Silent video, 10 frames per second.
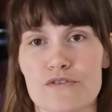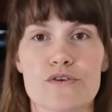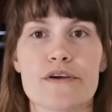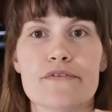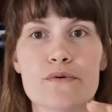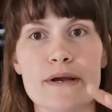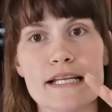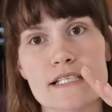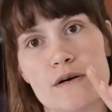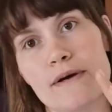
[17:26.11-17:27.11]
So if your
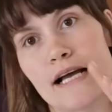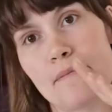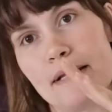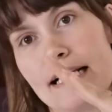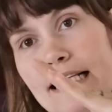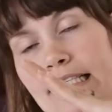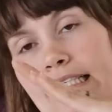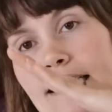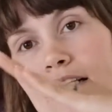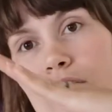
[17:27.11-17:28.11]
weight is going up like
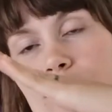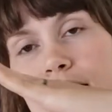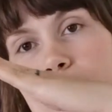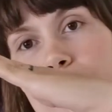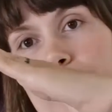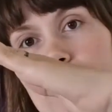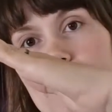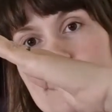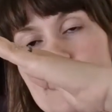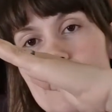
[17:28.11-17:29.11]
this the whole time through
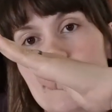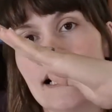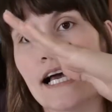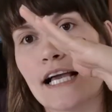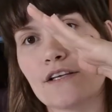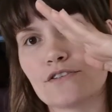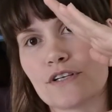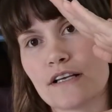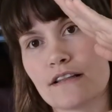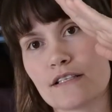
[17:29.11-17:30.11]
pregnancy and your
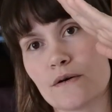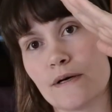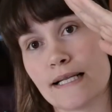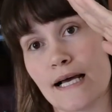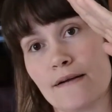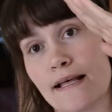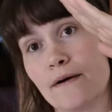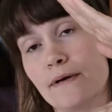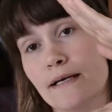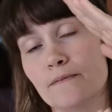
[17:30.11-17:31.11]
strength is going down
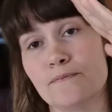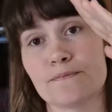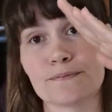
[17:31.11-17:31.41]
that way,